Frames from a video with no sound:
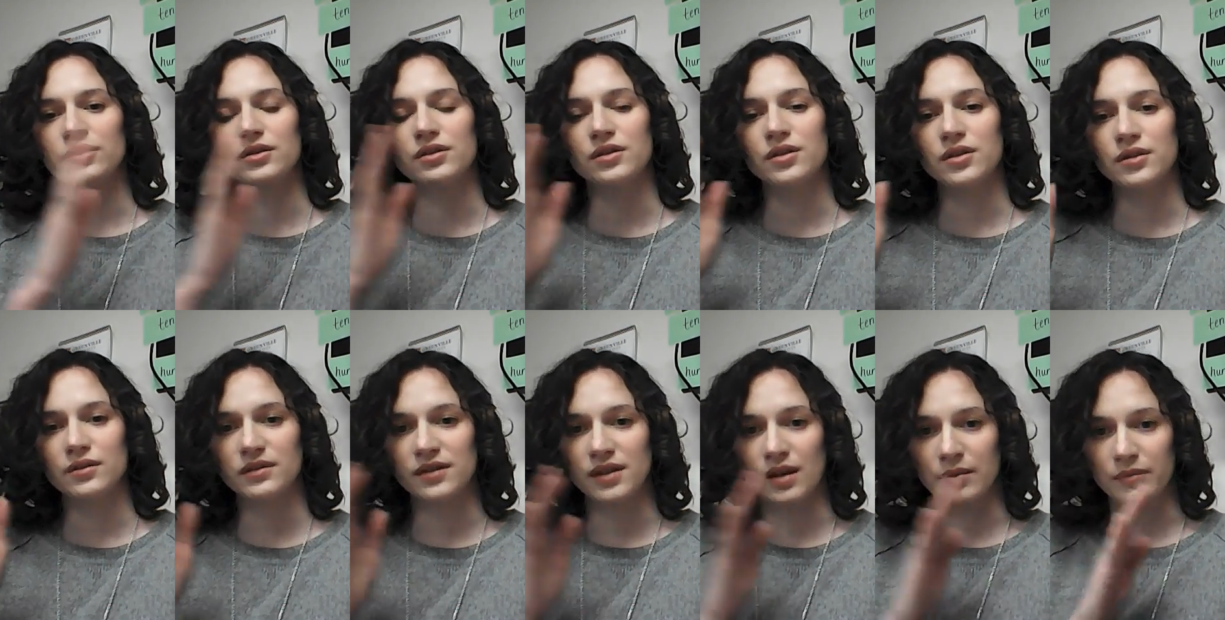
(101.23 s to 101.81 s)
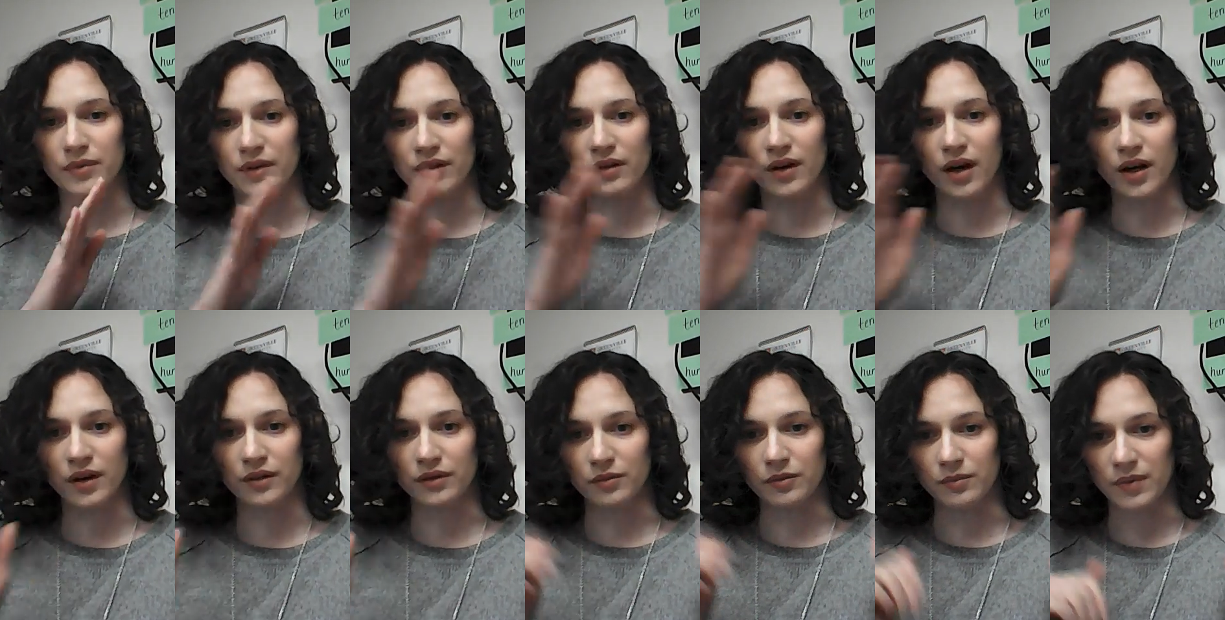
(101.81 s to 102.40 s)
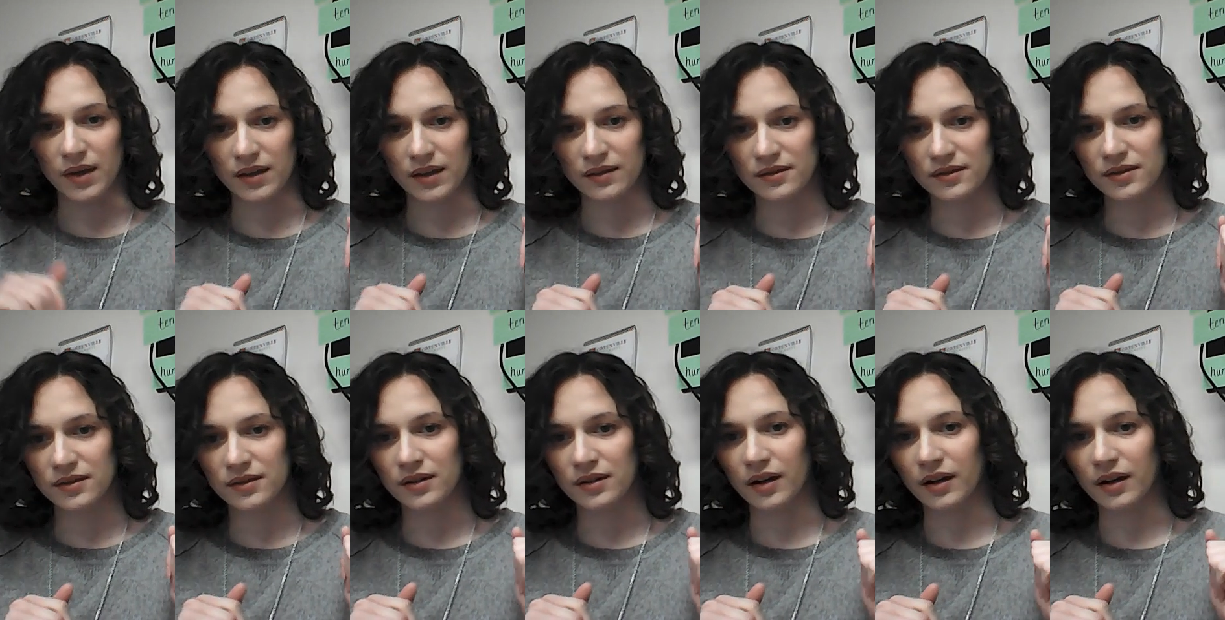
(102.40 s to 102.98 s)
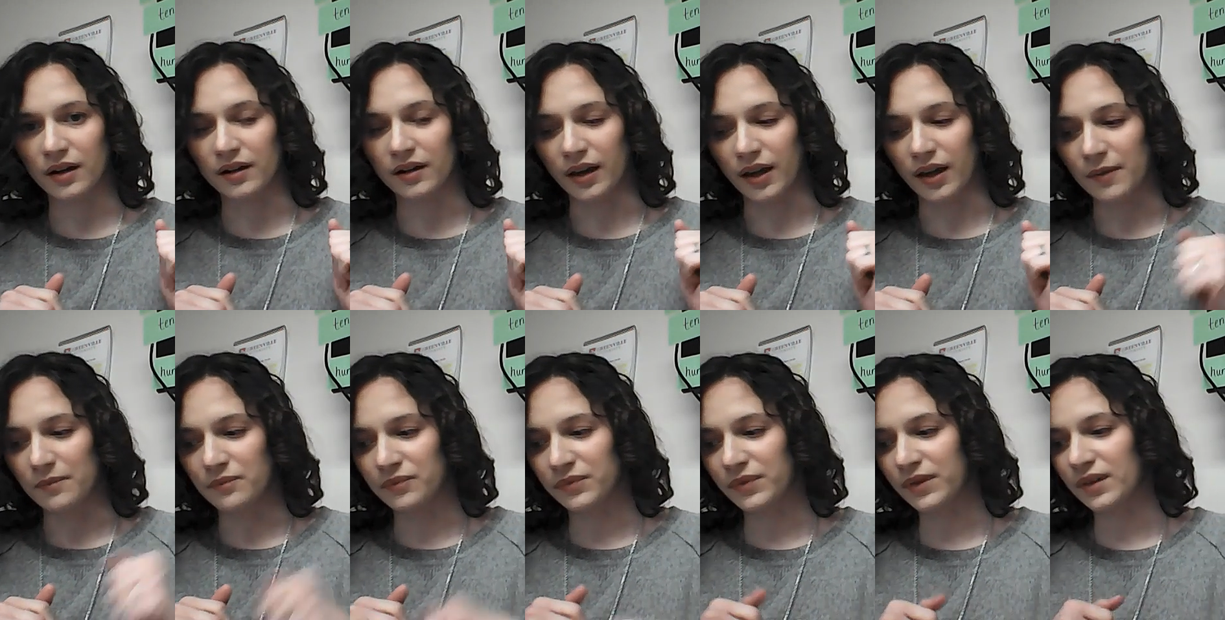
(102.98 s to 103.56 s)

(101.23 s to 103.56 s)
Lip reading: Two separate thought groupings. All right.